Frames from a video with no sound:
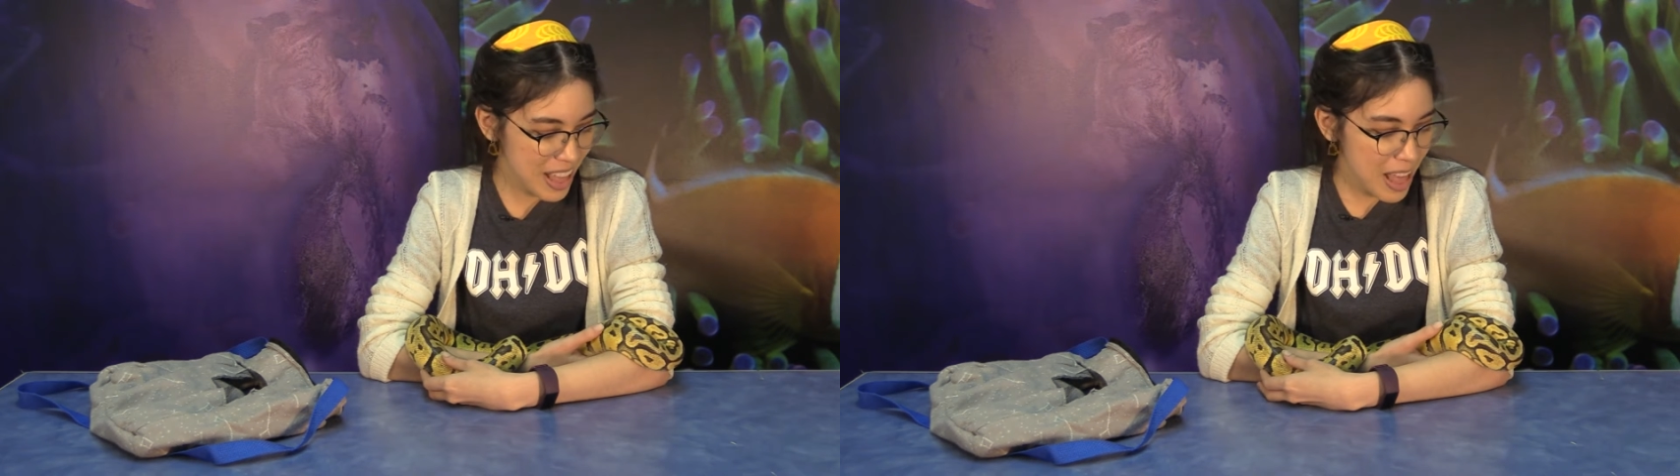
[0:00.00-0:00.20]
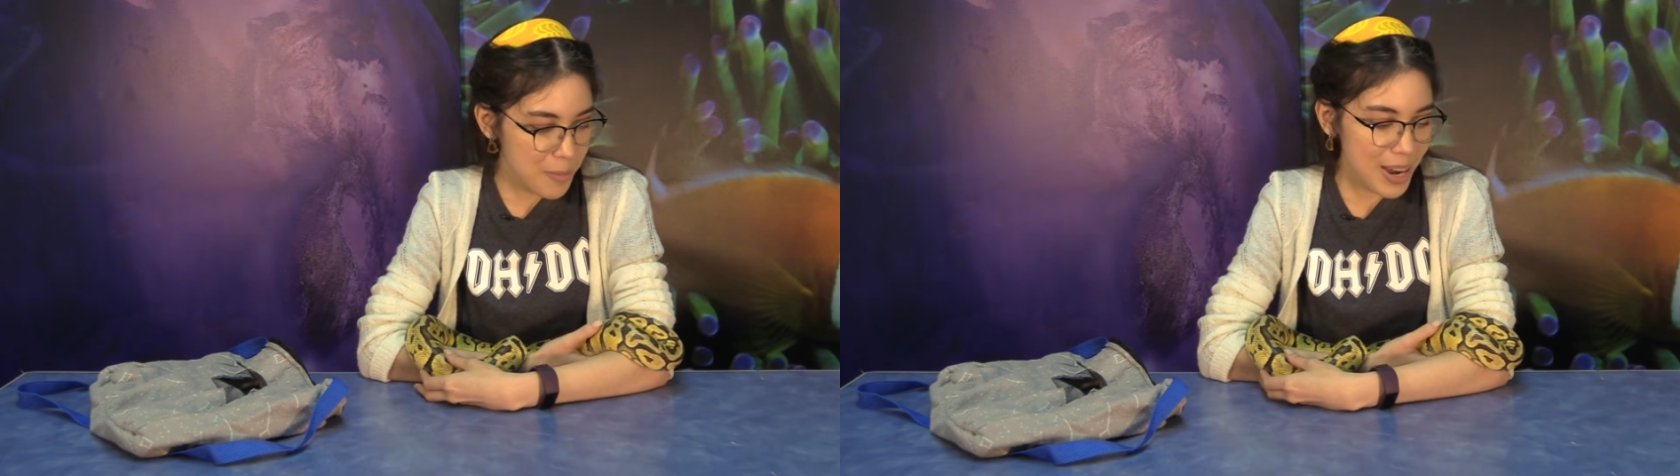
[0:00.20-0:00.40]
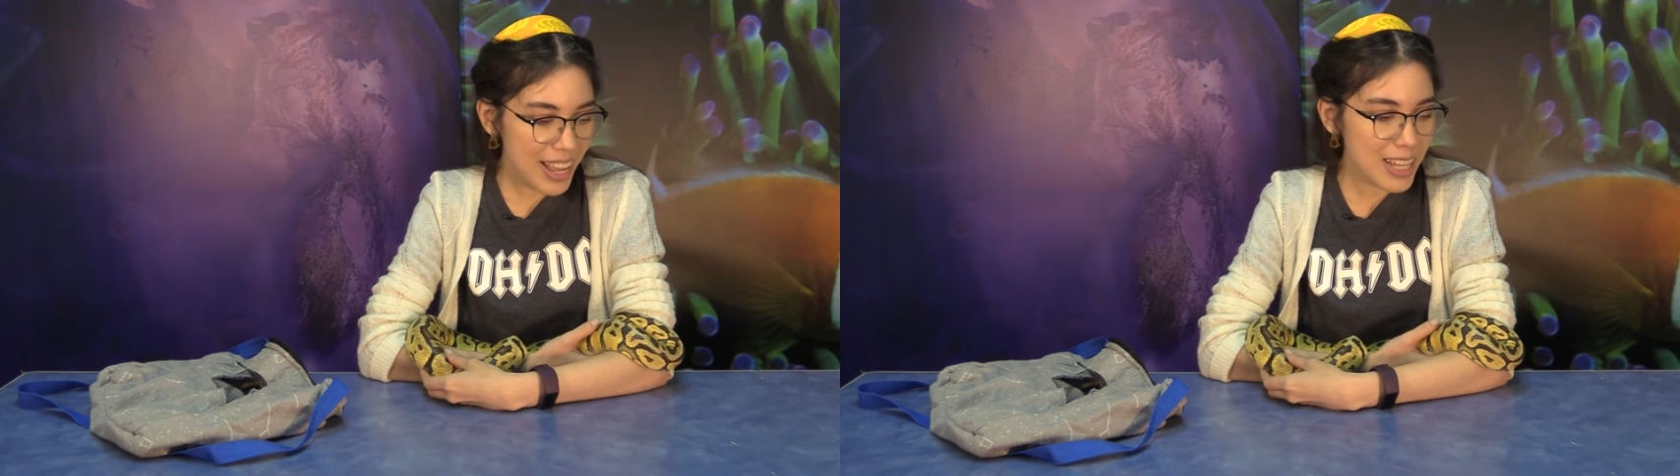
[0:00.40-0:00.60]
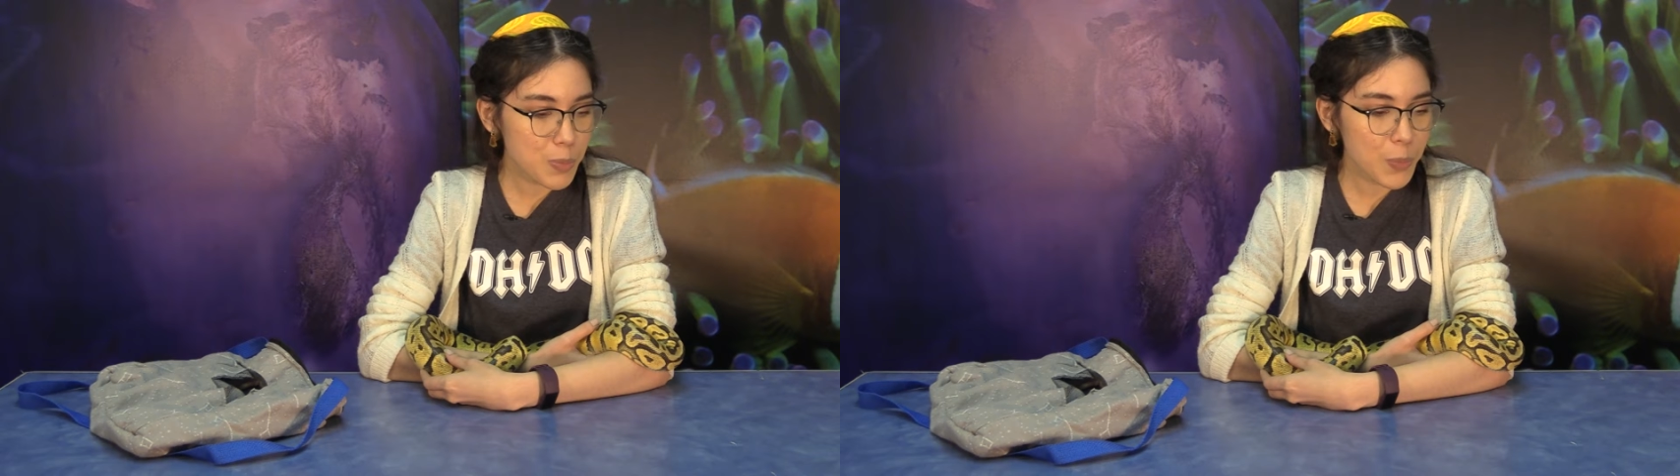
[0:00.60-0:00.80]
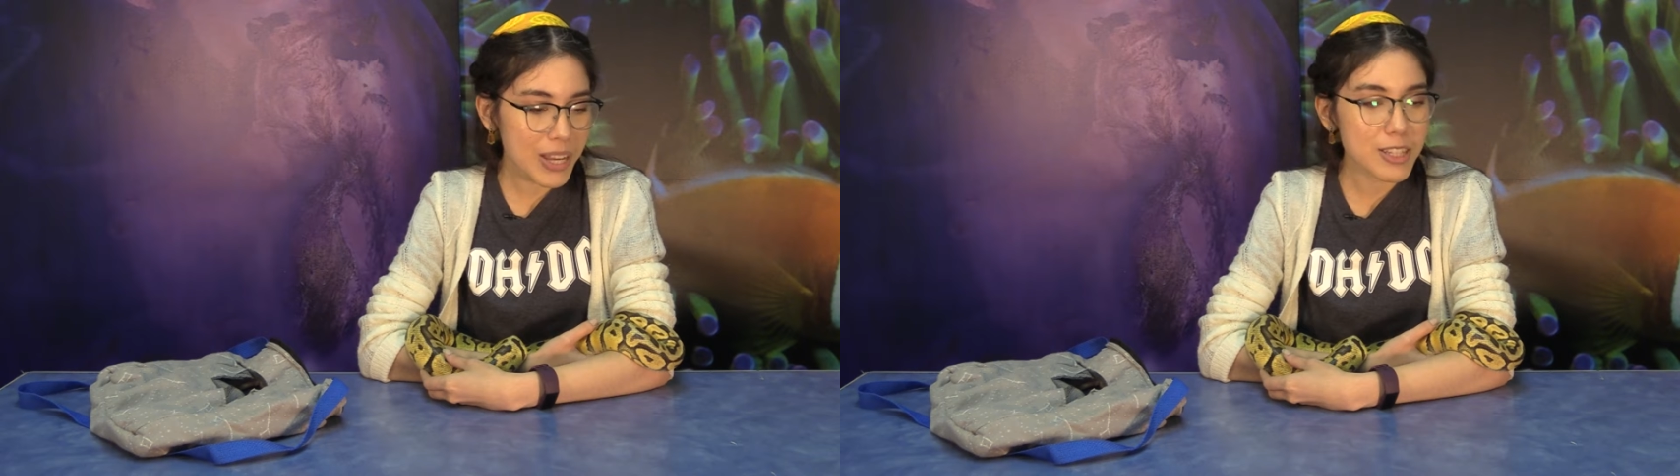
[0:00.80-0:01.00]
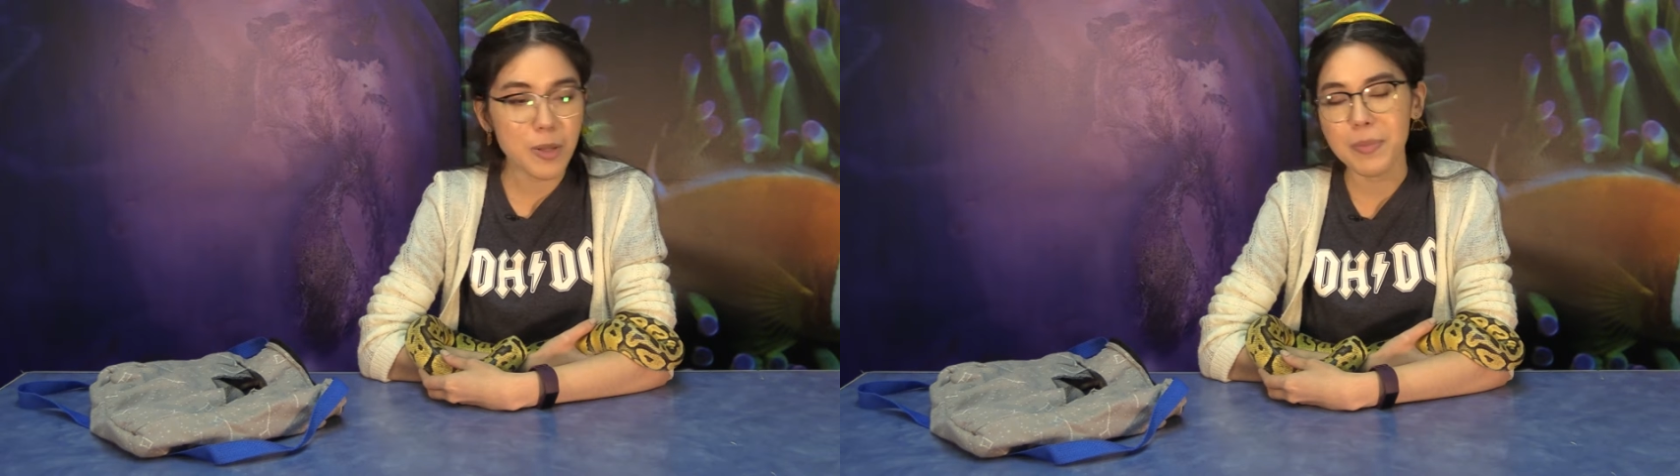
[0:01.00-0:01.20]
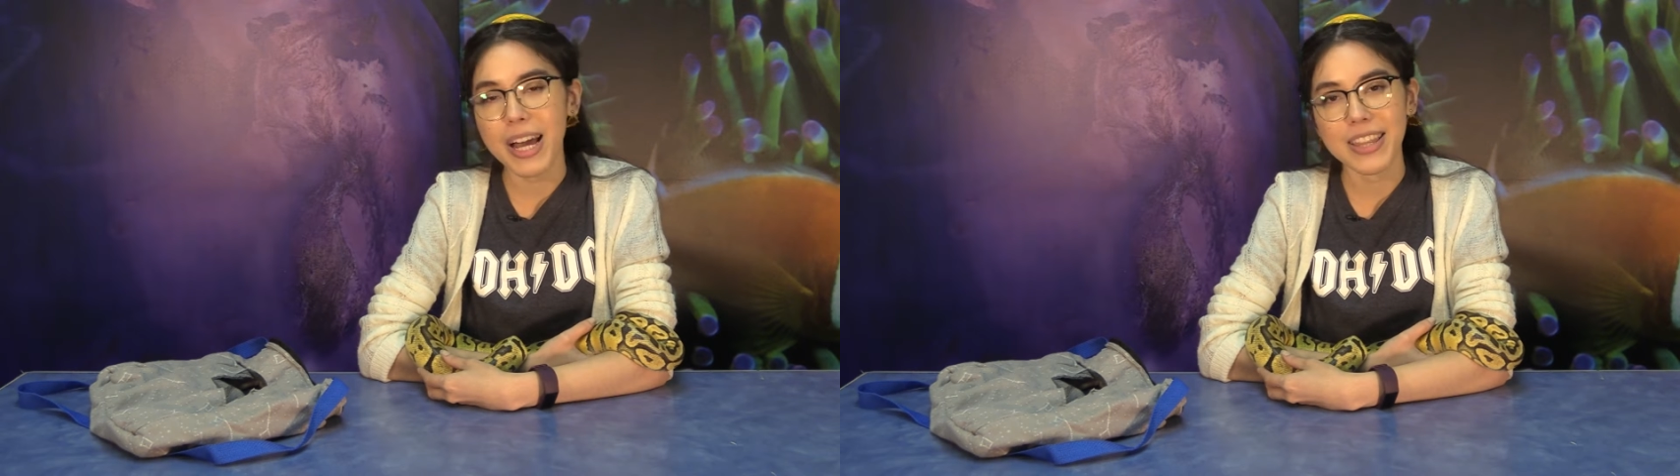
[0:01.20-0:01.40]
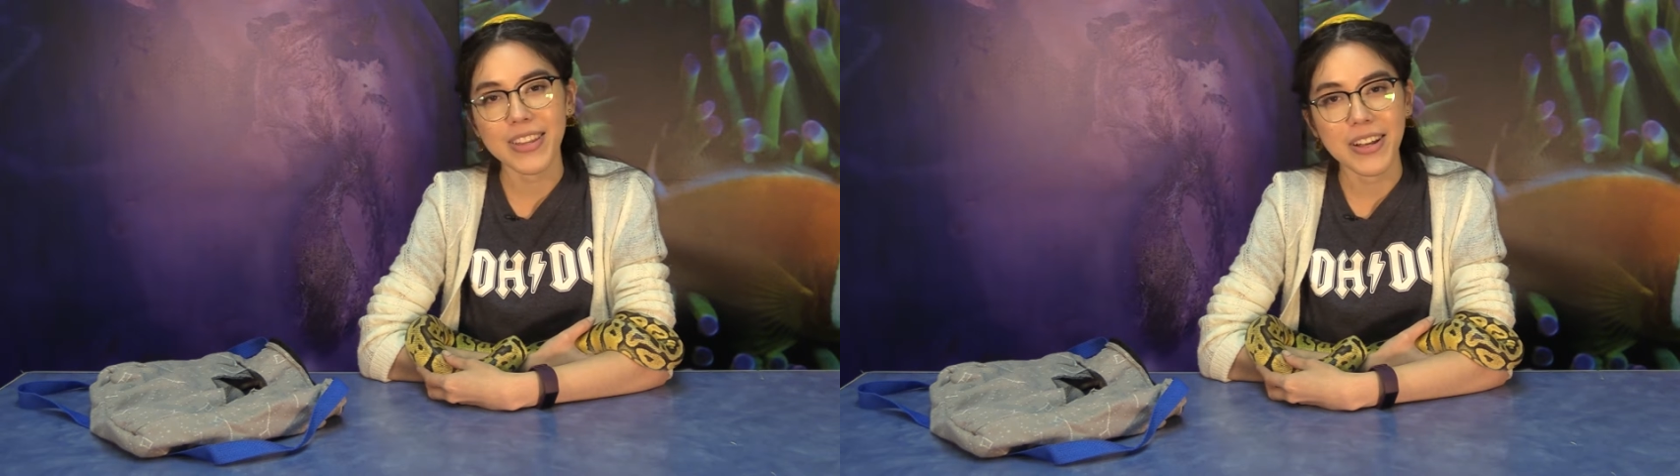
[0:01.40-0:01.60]
But I guess pretzel
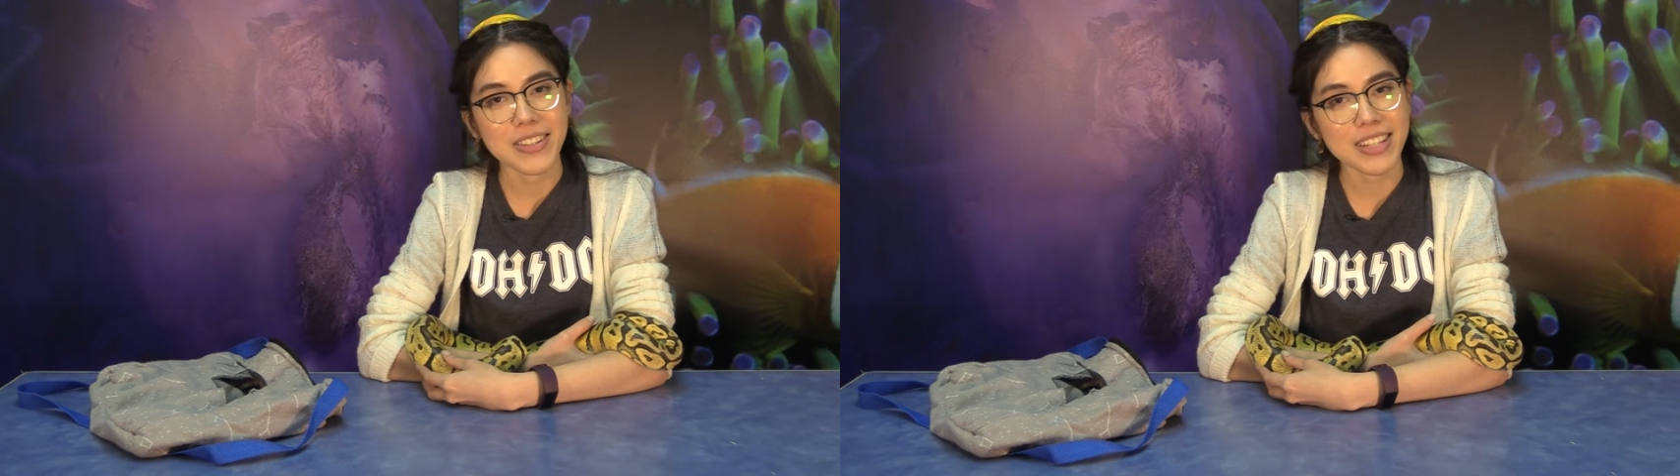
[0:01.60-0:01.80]
python's